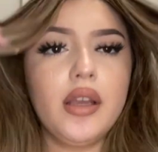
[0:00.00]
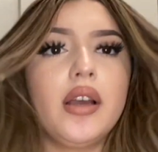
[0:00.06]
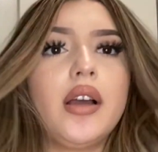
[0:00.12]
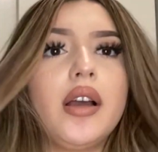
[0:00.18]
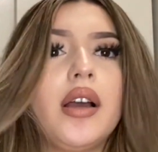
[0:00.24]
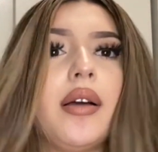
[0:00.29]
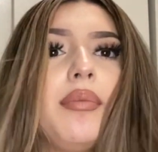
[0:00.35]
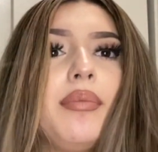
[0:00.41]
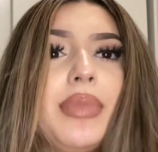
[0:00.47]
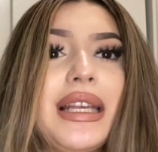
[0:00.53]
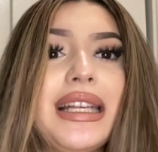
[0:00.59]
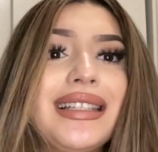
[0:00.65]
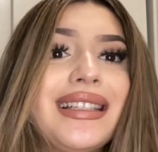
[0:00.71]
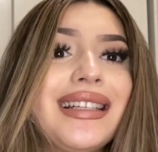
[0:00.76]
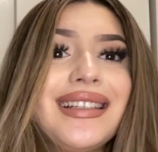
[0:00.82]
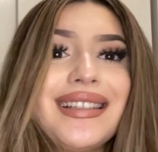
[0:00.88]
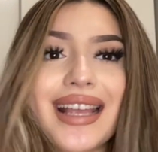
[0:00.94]

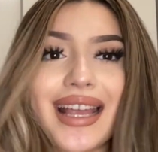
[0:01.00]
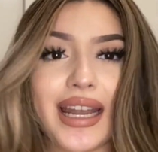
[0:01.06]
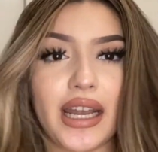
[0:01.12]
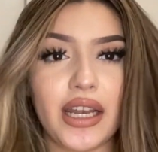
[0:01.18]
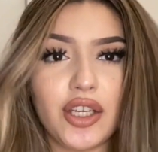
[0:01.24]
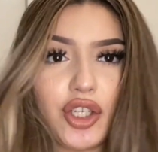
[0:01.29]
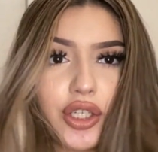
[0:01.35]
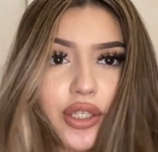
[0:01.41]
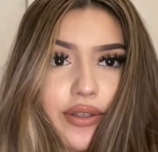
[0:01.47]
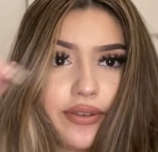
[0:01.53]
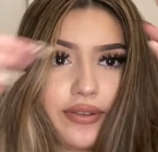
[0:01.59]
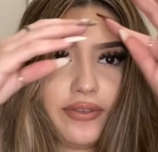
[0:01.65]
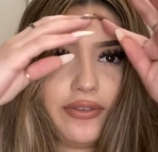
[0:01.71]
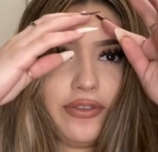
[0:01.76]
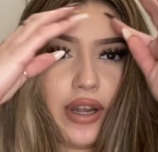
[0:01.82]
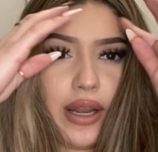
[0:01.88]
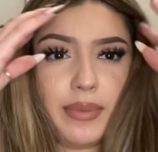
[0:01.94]
and it just
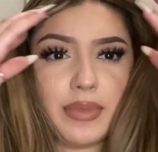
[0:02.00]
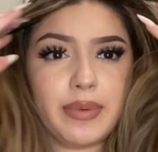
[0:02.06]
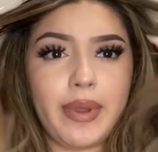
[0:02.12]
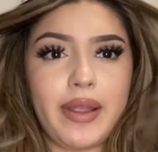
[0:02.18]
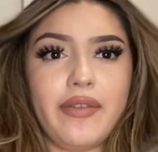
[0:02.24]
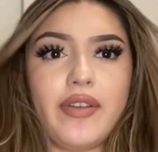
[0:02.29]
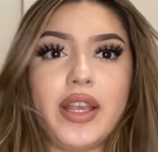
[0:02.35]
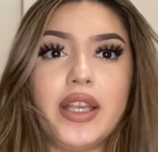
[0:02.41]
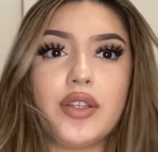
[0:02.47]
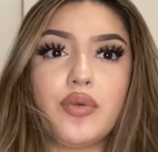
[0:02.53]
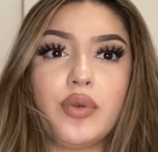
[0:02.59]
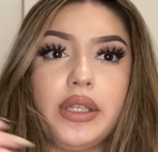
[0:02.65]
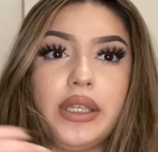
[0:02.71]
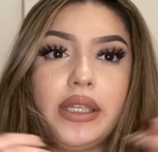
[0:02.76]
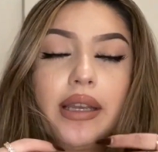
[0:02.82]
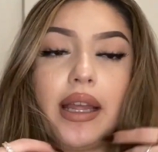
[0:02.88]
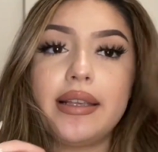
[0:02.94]
frames my face
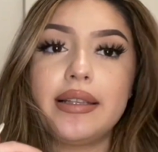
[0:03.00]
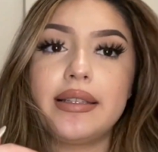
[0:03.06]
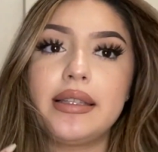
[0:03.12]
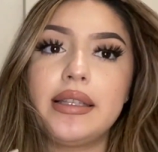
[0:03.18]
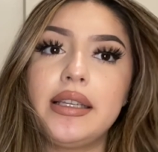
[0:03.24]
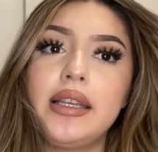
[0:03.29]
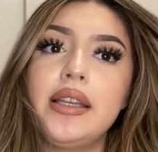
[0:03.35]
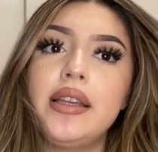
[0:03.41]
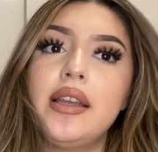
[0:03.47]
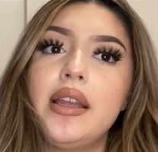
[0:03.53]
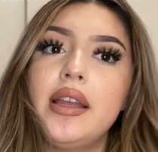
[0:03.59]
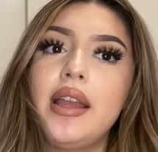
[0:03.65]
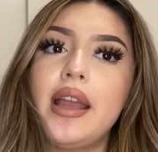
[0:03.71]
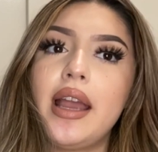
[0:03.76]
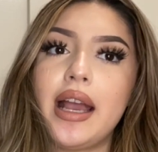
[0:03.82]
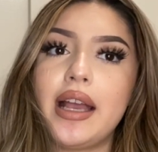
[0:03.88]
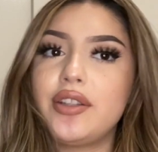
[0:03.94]
really nicely.
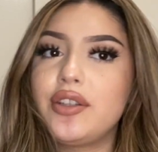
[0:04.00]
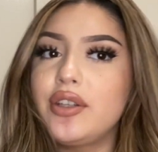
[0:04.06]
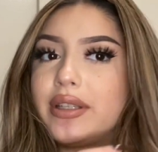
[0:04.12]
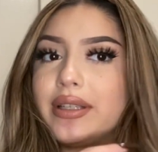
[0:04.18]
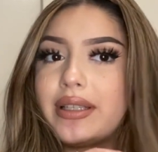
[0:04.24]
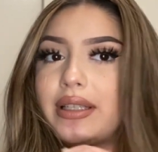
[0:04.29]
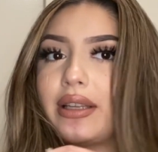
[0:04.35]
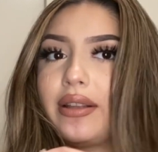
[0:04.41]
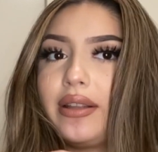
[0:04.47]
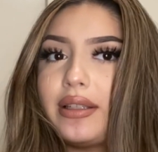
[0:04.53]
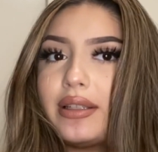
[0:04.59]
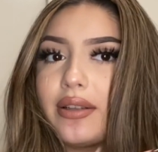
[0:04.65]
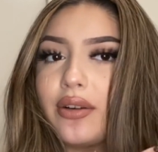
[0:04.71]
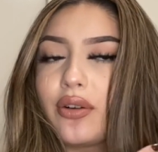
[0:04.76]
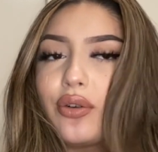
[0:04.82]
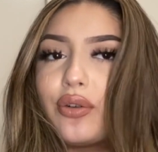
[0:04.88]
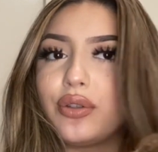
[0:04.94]
As you guys can tell, this
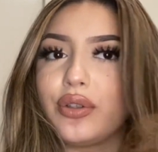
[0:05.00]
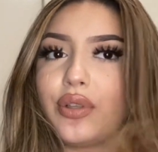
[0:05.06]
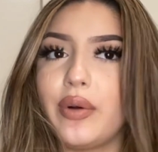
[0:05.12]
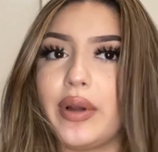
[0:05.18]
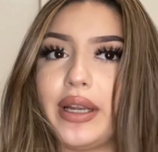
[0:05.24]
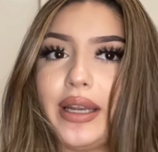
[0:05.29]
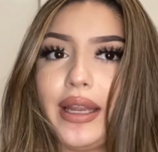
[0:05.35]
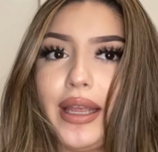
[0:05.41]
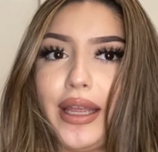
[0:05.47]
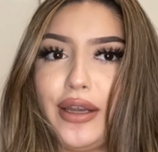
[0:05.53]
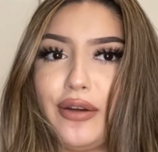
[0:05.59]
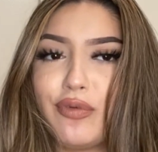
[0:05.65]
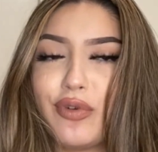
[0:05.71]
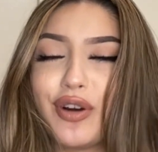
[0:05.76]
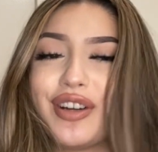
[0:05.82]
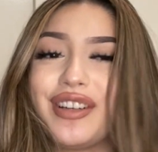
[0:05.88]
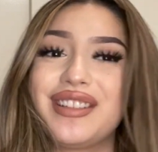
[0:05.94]
curl's going
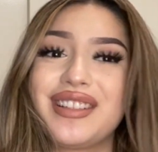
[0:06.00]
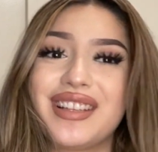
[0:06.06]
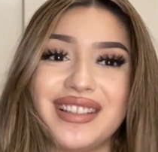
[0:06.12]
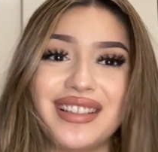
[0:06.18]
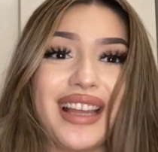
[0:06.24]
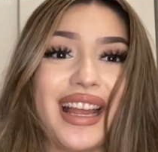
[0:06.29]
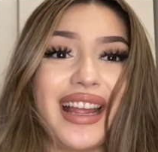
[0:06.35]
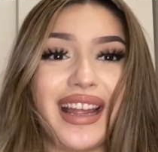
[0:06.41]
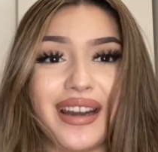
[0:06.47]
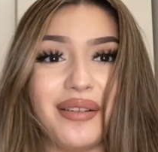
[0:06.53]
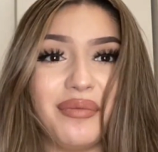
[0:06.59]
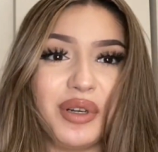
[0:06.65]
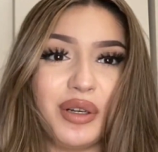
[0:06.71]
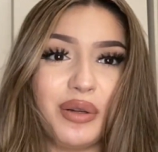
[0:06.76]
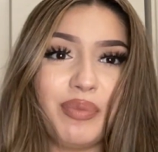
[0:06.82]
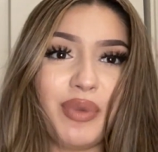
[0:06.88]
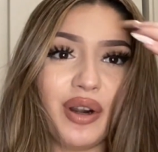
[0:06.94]
inwards because I had a
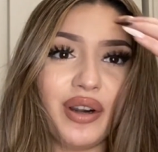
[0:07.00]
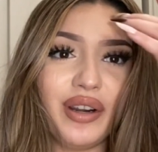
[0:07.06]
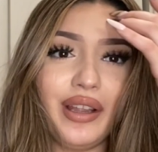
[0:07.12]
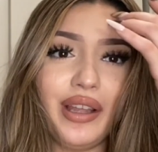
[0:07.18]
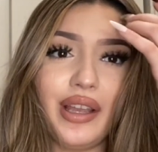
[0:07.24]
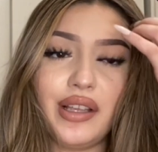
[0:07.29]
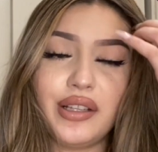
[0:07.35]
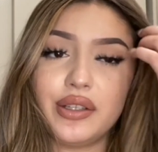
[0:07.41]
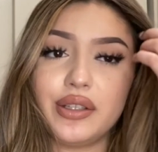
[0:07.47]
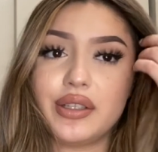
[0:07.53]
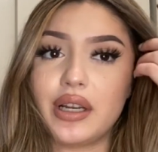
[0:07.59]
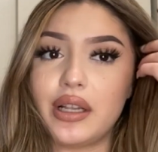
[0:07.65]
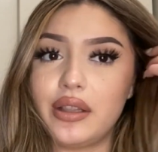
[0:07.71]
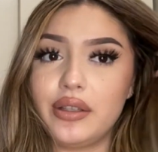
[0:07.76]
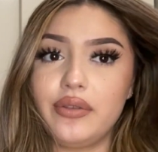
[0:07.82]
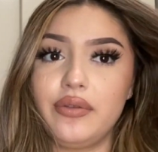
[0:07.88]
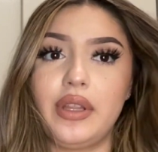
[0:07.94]
middle part. So it's
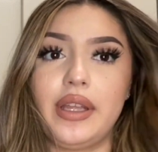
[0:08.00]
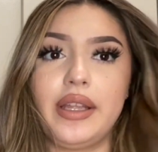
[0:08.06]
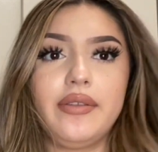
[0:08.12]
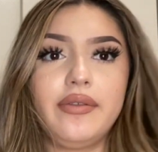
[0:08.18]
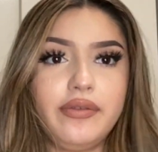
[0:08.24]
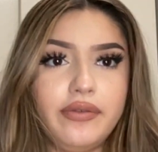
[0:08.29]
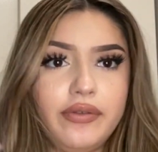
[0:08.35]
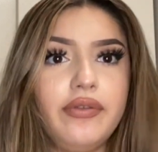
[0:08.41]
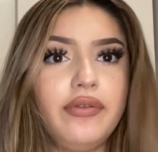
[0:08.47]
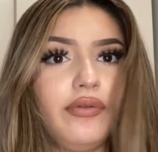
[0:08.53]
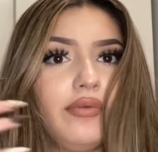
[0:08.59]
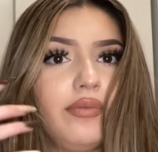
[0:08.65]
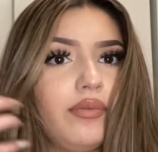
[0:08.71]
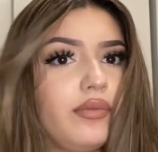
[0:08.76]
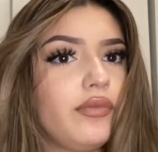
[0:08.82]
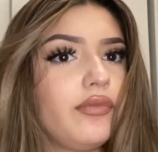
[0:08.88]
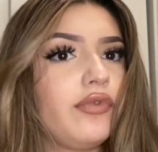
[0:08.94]
not like
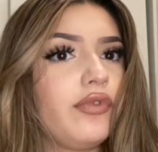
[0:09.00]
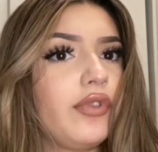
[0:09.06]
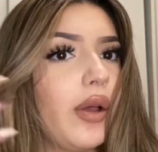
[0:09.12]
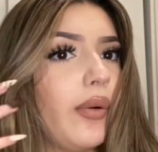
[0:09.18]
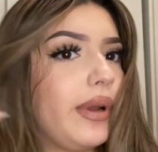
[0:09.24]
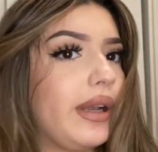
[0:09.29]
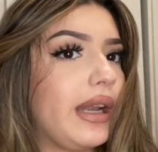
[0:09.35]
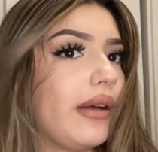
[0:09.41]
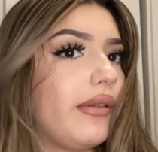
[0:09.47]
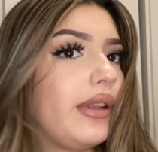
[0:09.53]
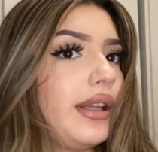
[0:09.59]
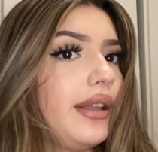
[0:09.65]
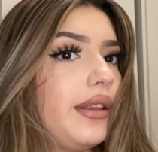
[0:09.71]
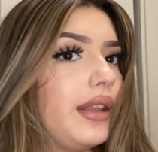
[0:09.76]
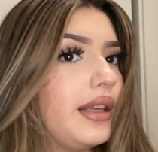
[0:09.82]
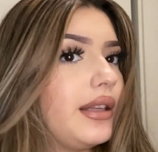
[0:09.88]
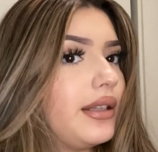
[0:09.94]
flowing out
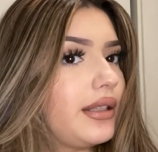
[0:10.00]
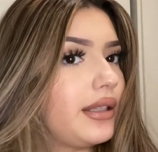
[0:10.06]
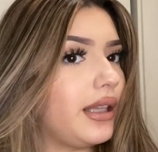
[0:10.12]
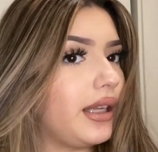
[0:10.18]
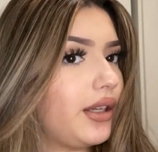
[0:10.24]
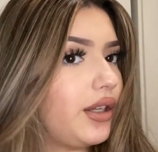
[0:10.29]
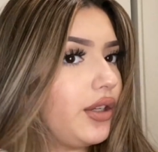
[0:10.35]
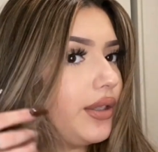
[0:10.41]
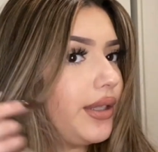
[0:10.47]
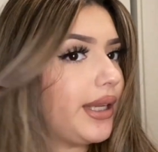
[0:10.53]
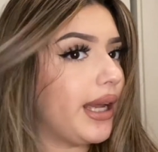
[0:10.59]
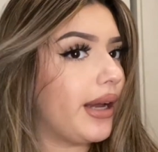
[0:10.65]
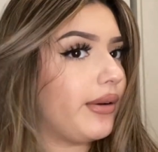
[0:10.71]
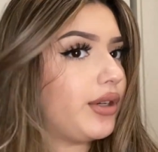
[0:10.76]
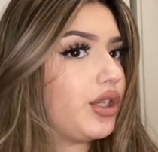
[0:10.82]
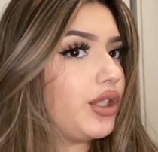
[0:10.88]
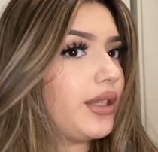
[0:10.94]
like this. Like, do you see how
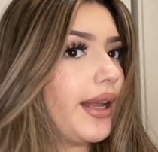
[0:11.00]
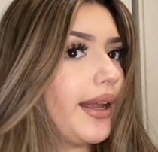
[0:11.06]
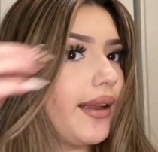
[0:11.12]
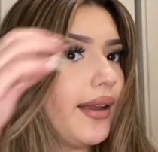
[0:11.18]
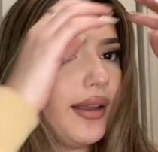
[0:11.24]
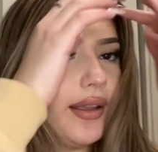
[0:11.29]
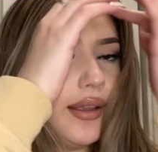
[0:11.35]
it just like